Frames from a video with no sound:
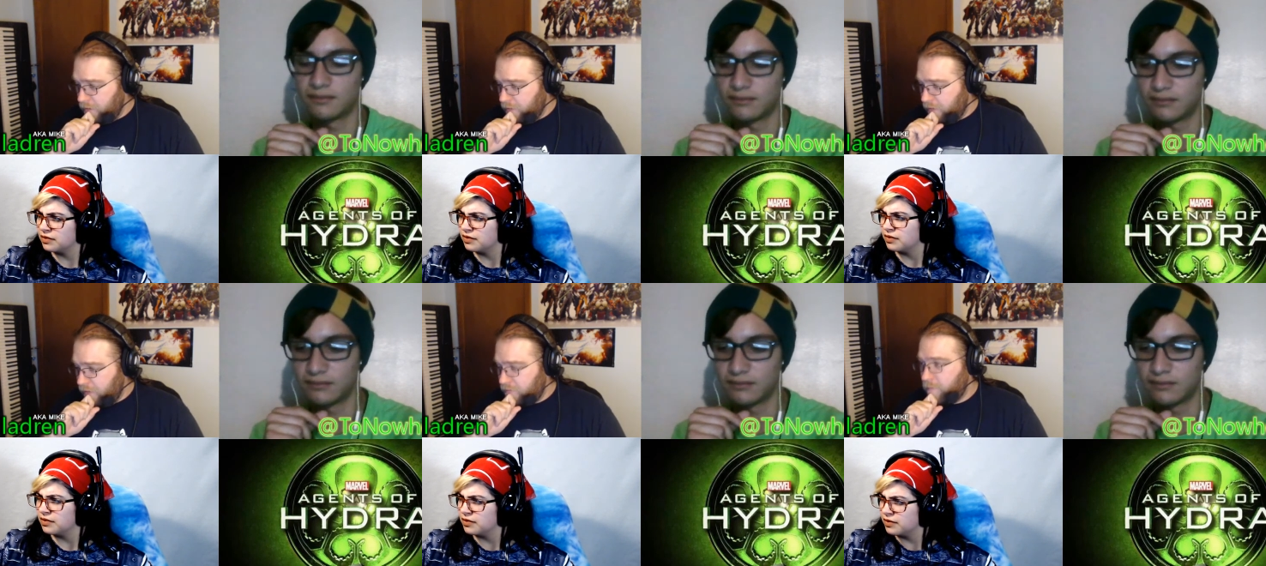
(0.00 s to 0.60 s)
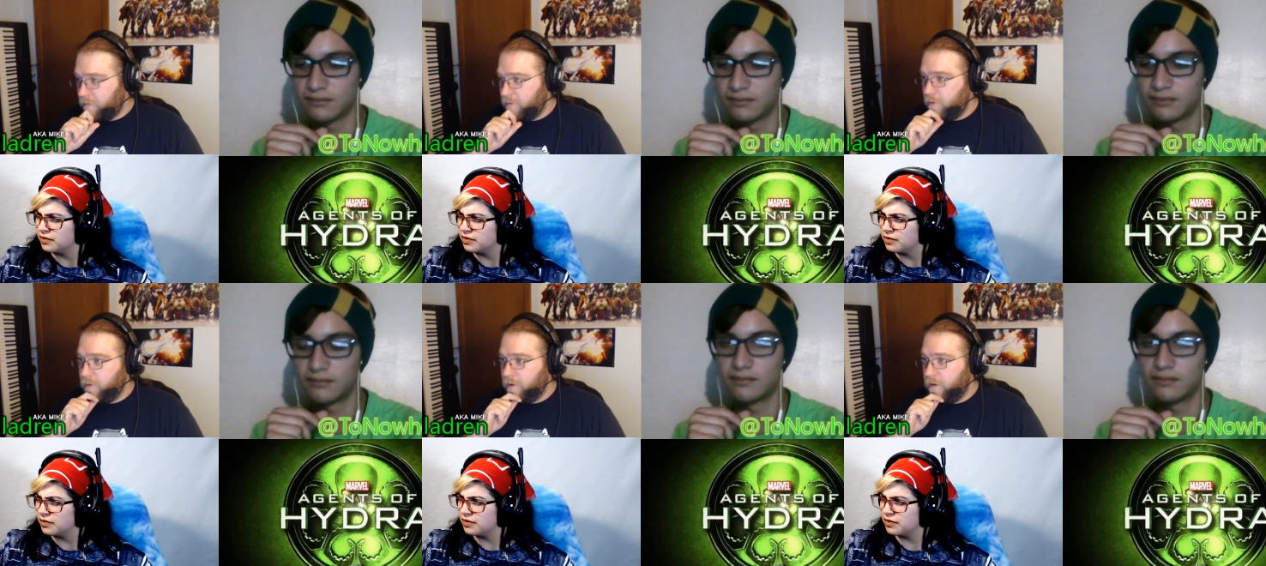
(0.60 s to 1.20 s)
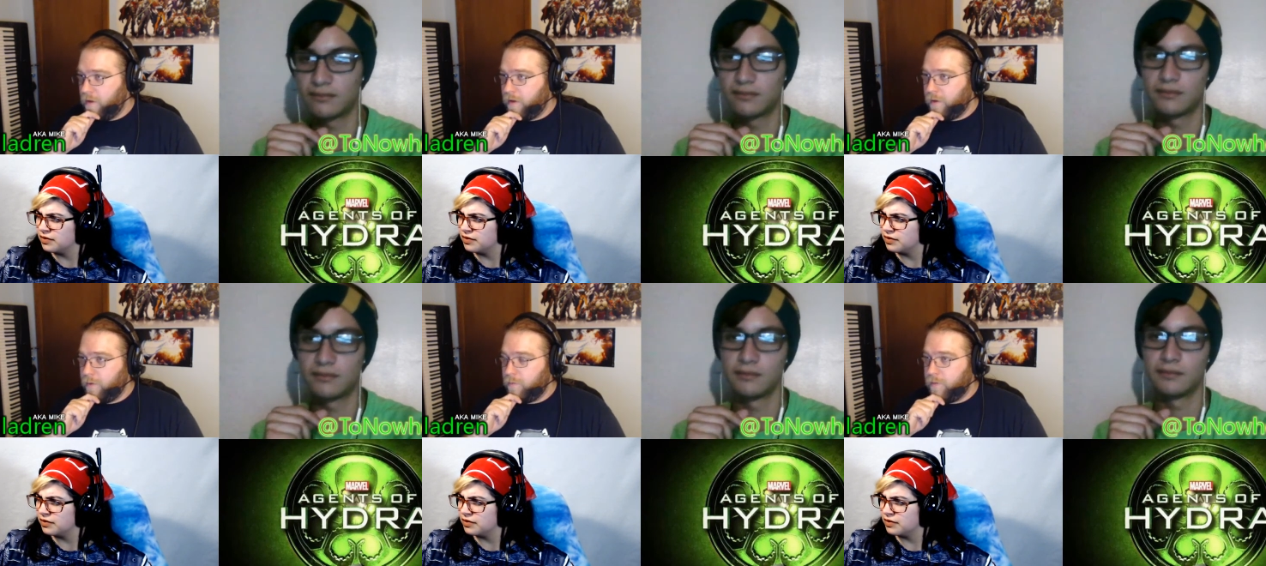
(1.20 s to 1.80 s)
Speaker 1: last episode, you
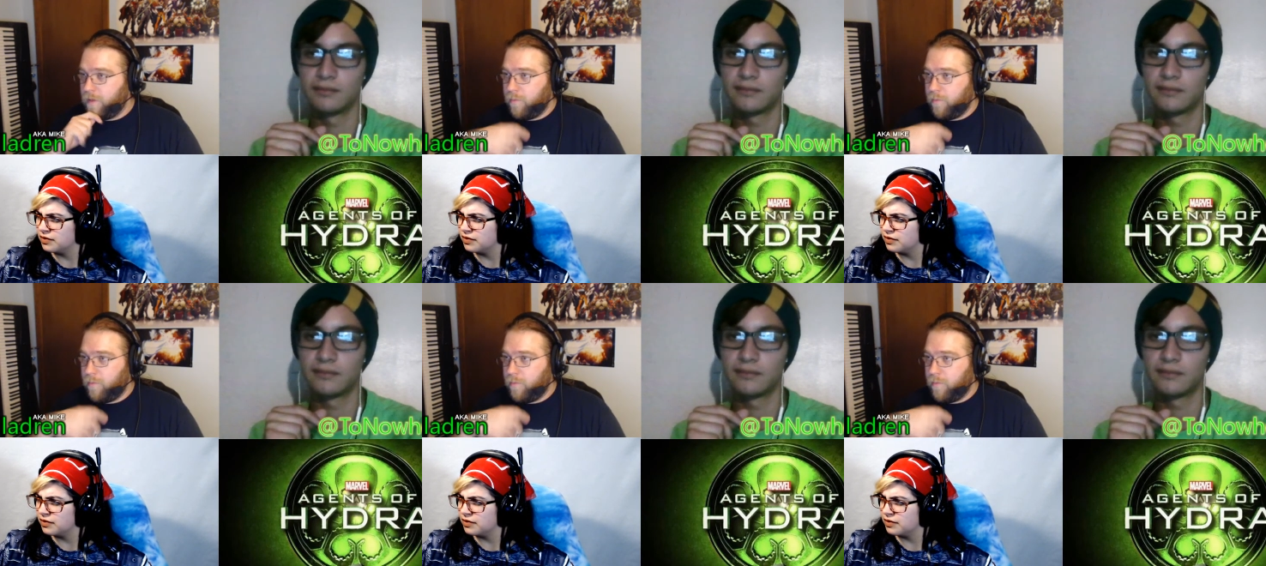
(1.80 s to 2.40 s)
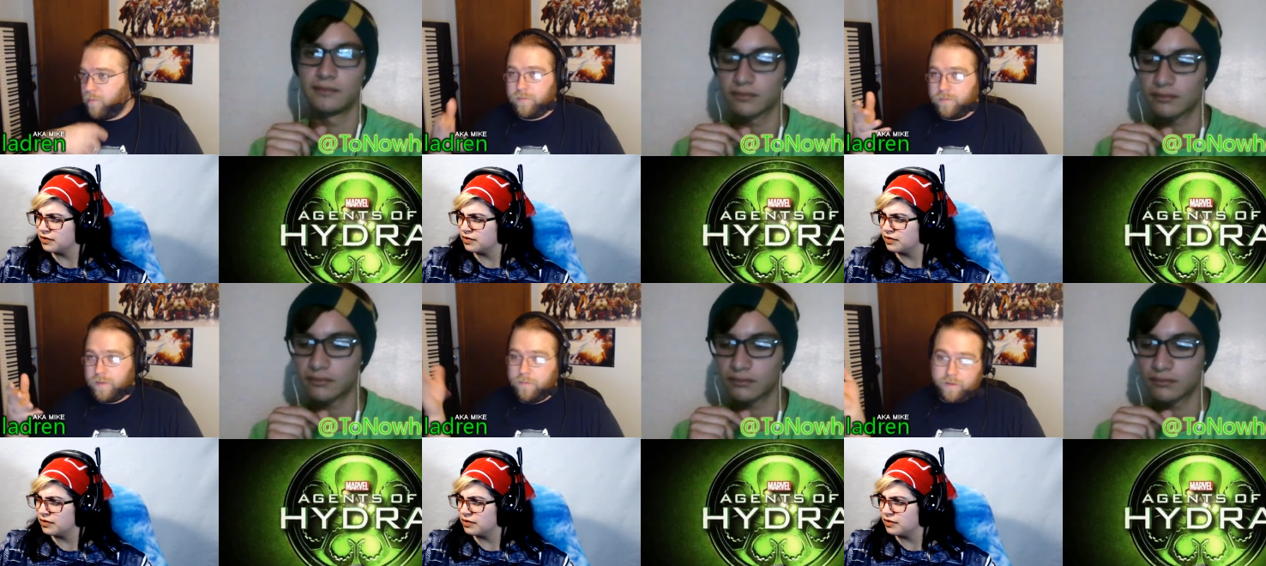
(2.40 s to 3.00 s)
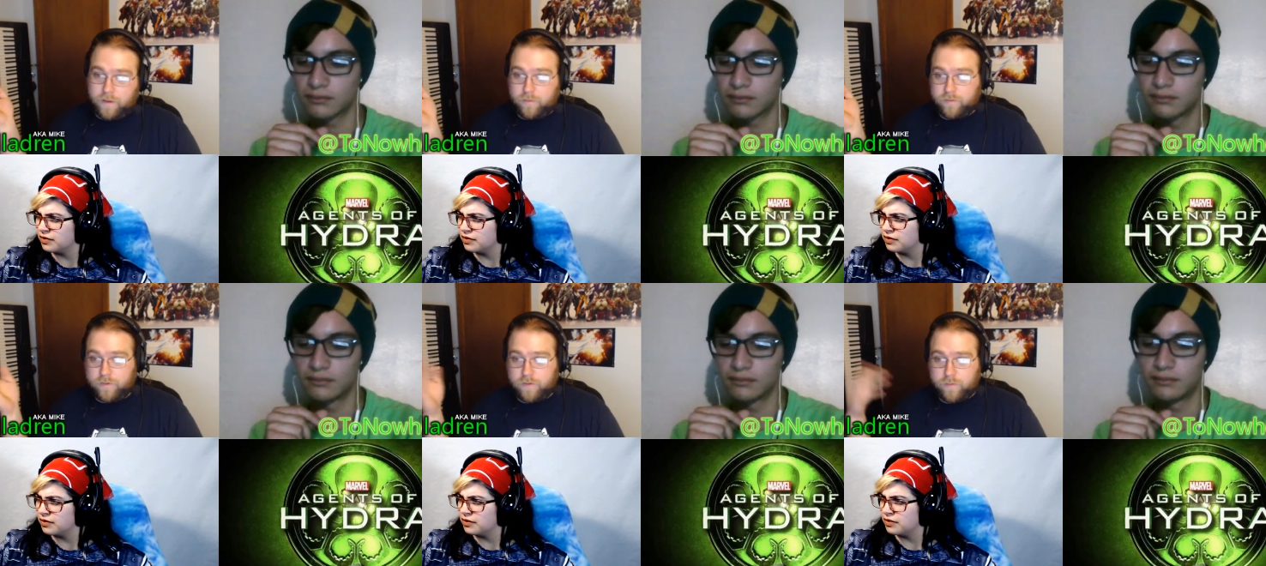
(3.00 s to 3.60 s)
know, they brought up that being it
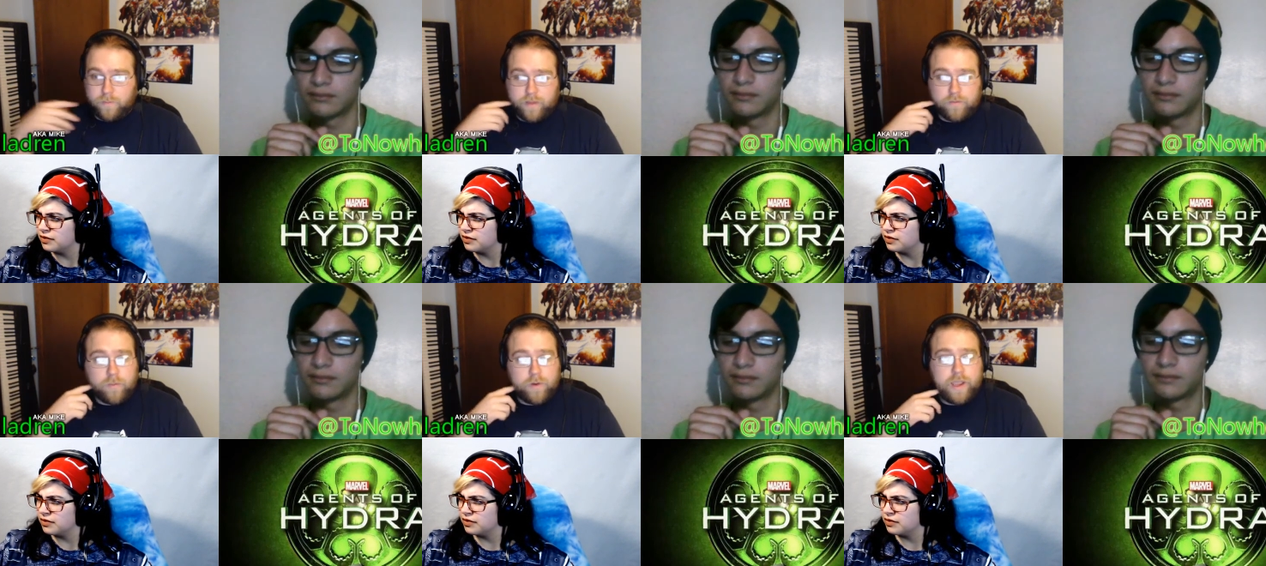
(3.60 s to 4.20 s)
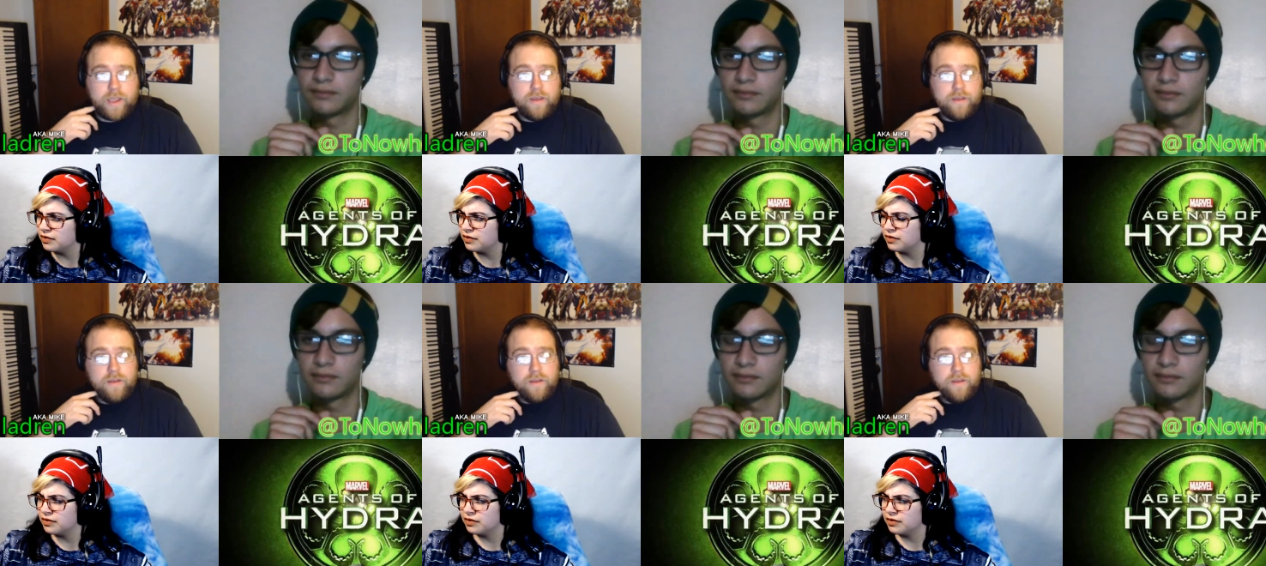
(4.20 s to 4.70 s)
was the first one back from the break